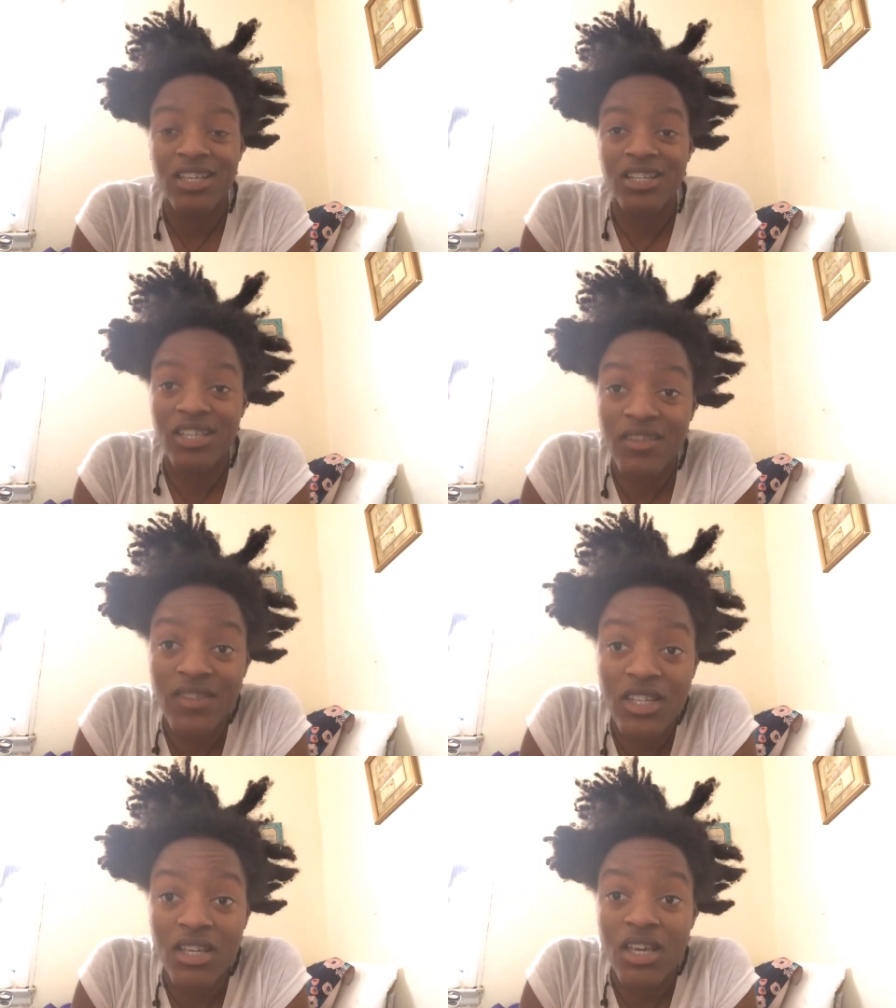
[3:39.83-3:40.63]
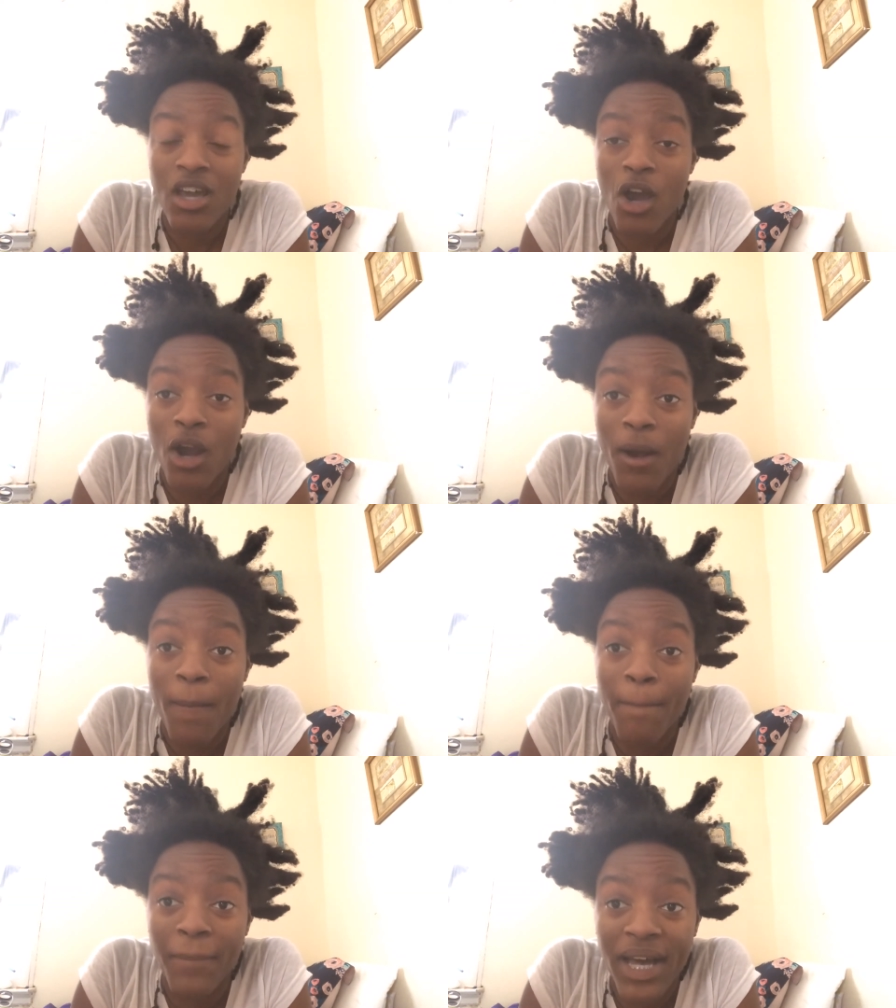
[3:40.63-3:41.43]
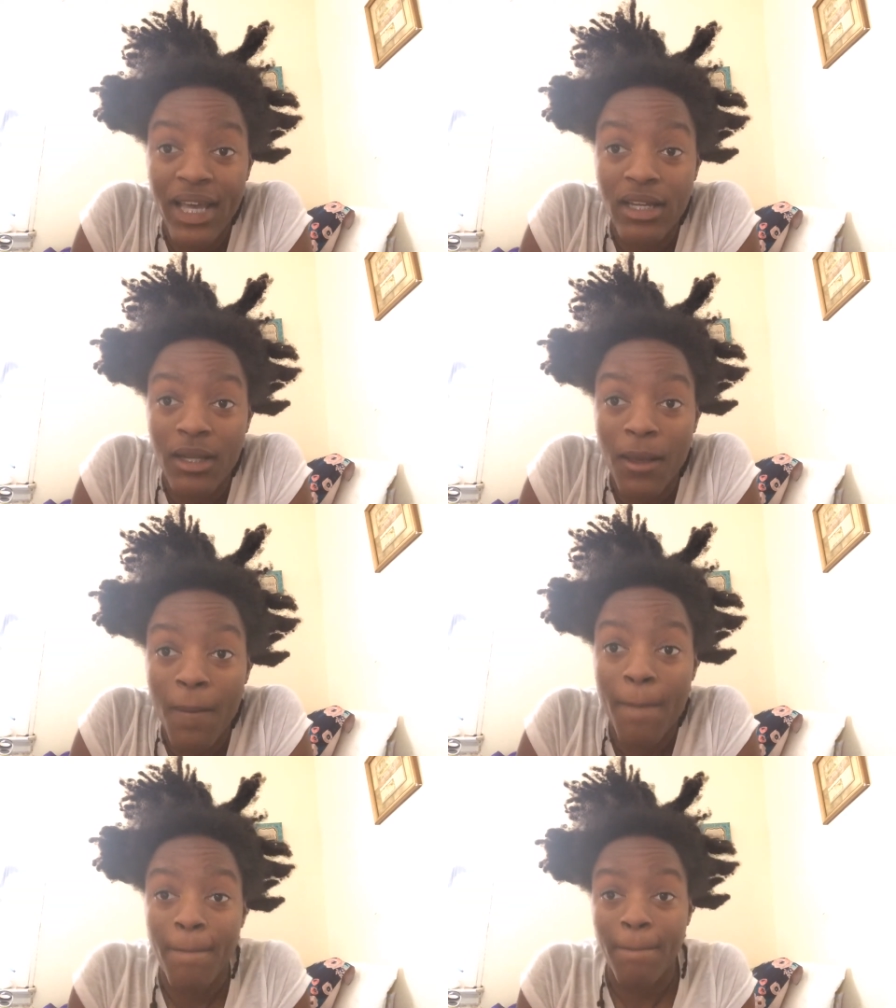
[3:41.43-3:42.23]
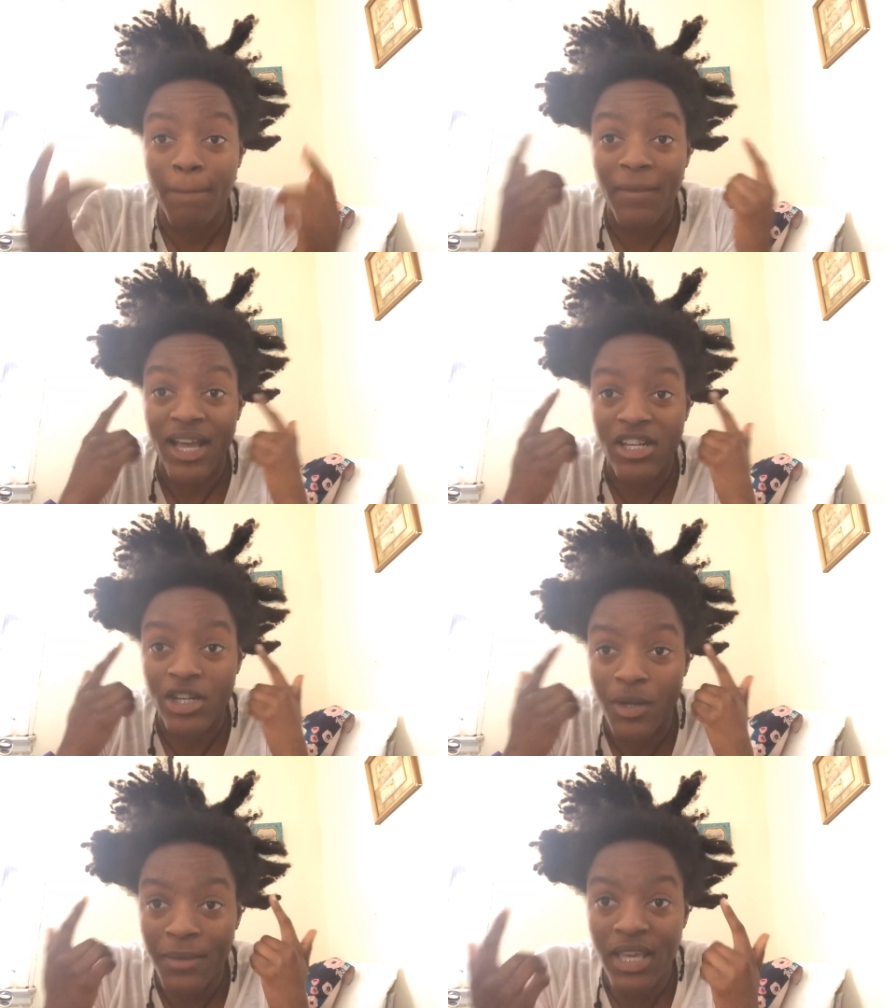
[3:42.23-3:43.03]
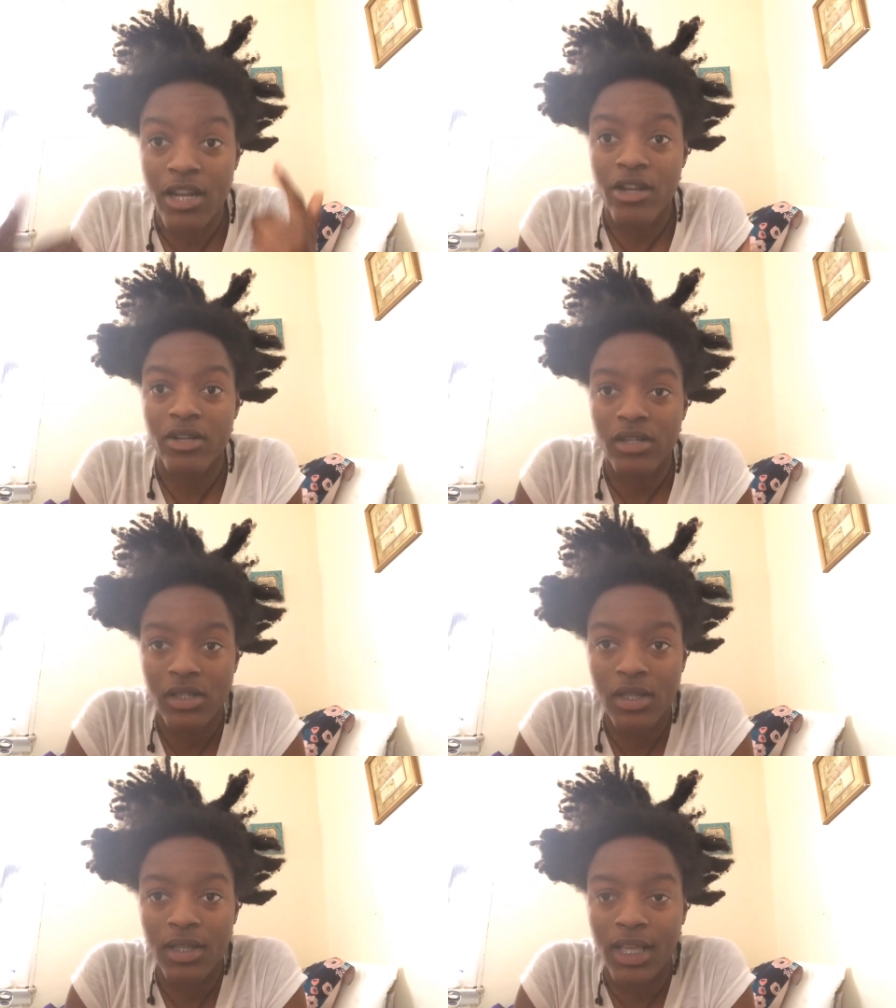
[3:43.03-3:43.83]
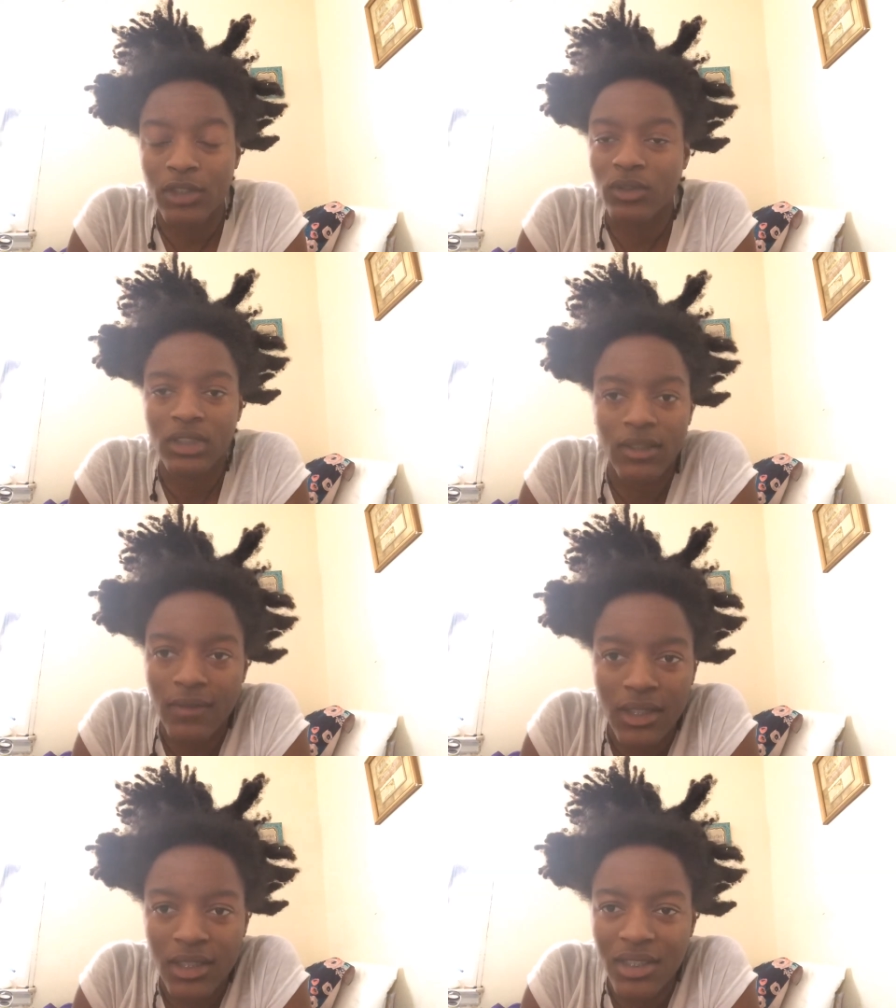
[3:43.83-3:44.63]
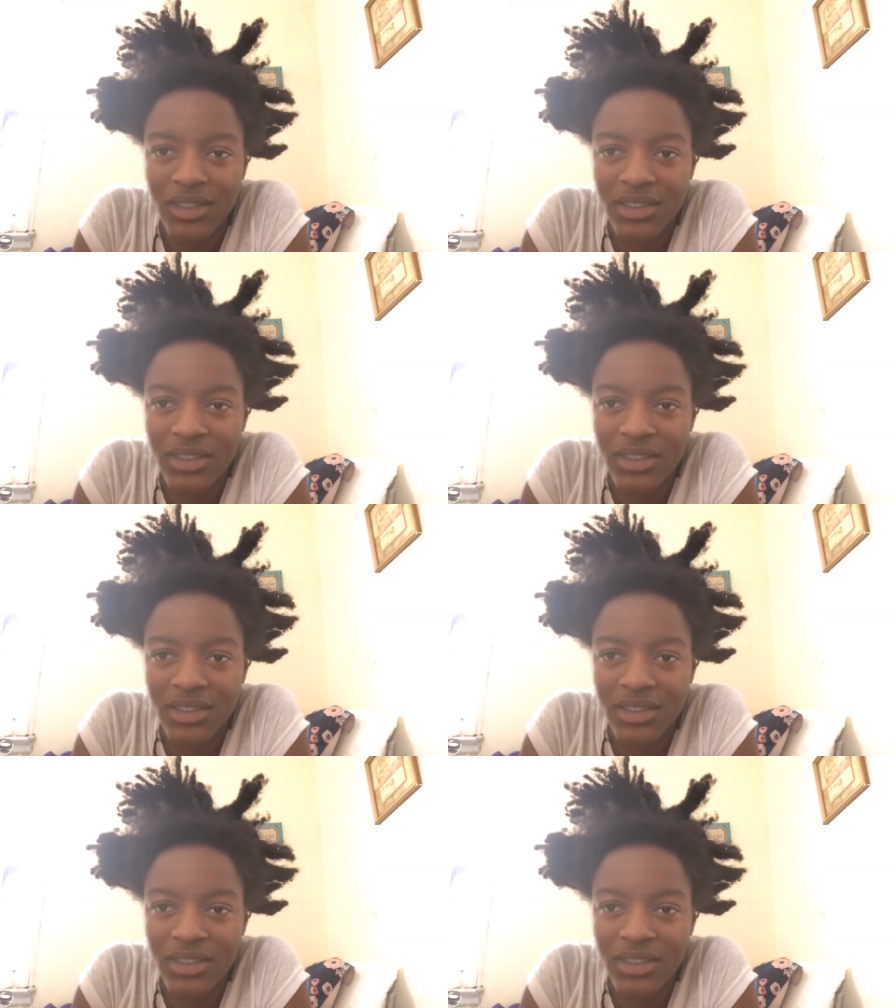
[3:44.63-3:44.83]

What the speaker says: TV are mind masturbators. That's what TV is.